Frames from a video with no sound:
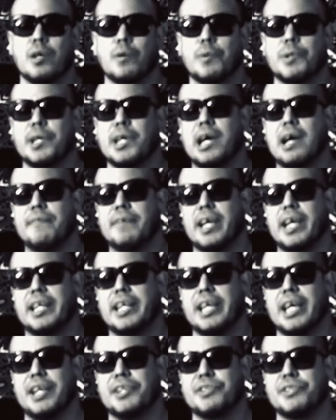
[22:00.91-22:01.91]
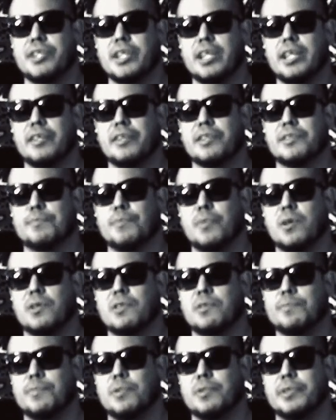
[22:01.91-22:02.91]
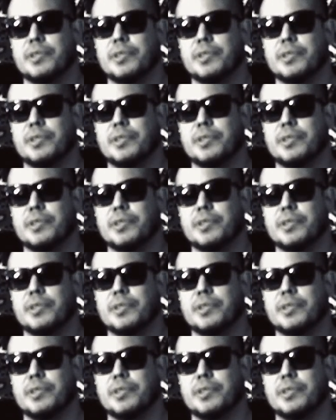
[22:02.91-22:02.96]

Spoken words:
When you have ADHD, there's multiple